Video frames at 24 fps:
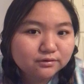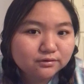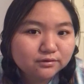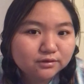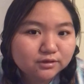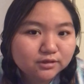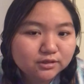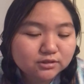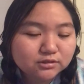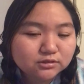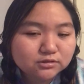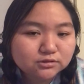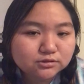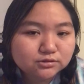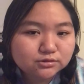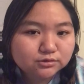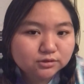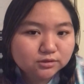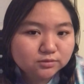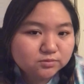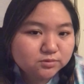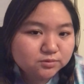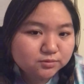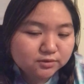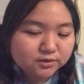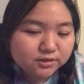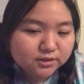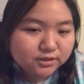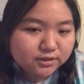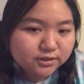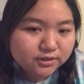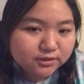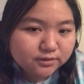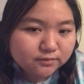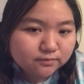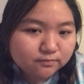on trips with
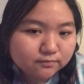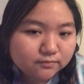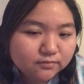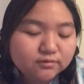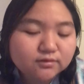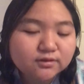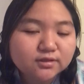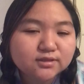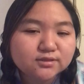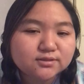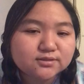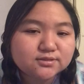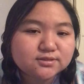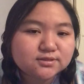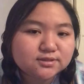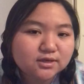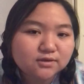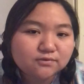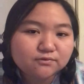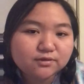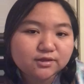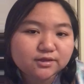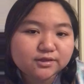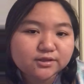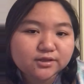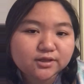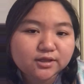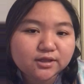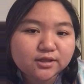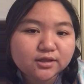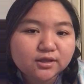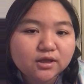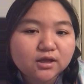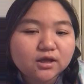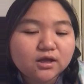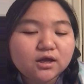Ian and stuff like that?
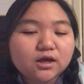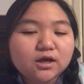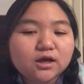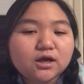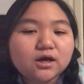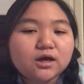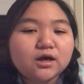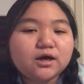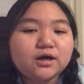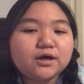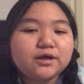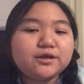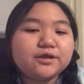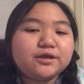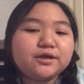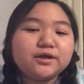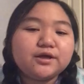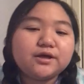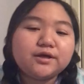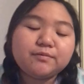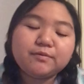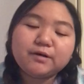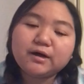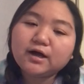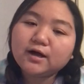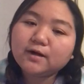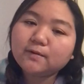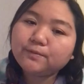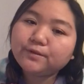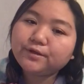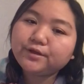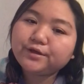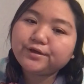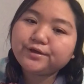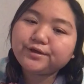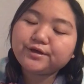I
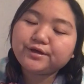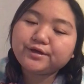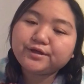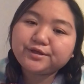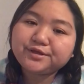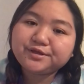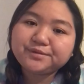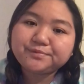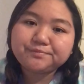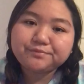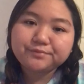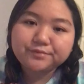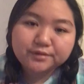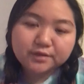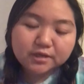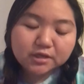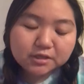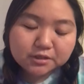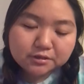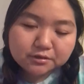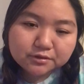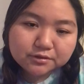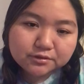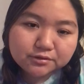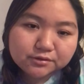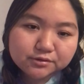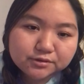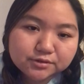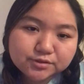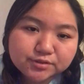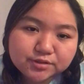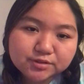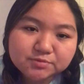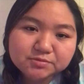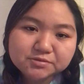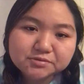am not gonna go
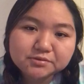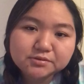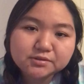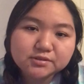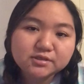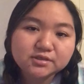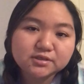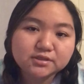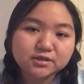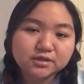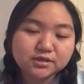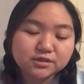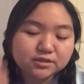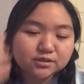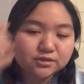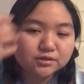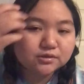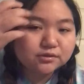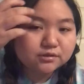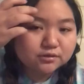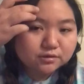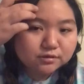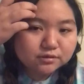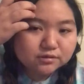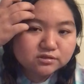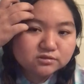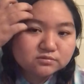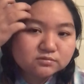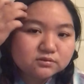trip to Ian. I don't know.